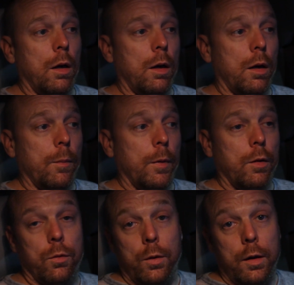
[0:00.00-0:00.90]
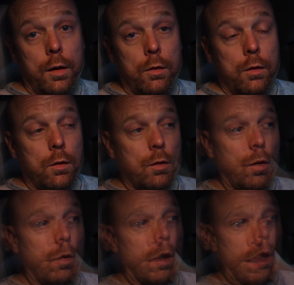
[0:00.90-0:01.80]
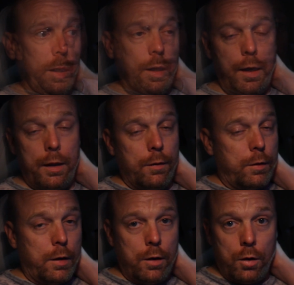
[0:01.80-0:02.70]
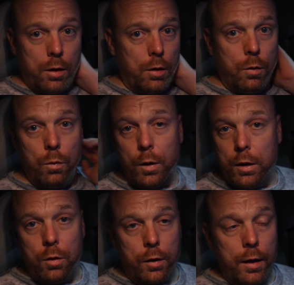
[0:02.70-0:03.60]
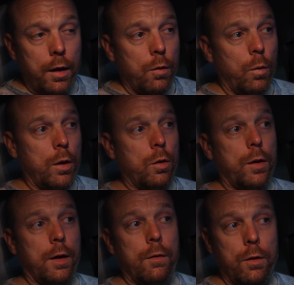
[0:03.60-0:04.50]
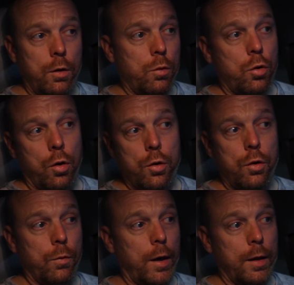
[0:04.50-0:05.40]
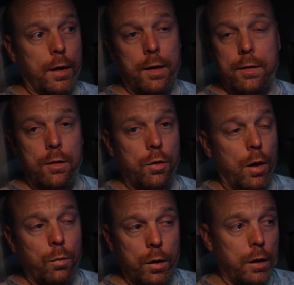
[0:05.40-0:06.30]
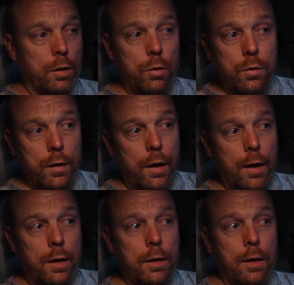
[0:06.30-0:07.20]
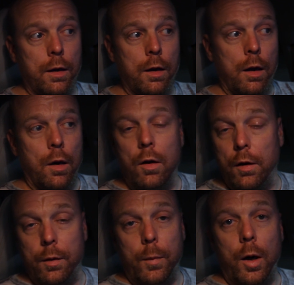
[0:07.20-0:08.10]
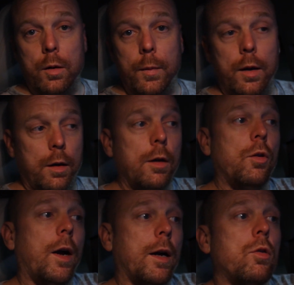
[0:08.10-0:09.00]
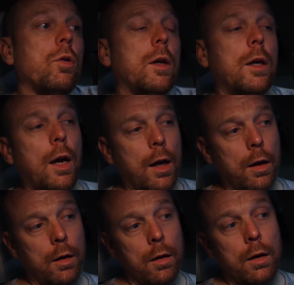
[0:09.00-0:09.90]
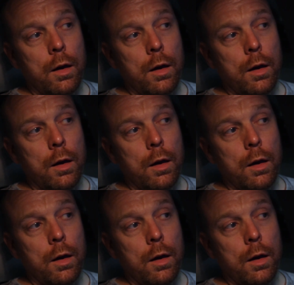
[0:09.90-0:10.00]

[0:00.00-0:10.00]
um, is released so I'd love to hear what you think, what you think of the new charging rate. Like I said, you're not really losing anything on the bottom end and you're actually gaining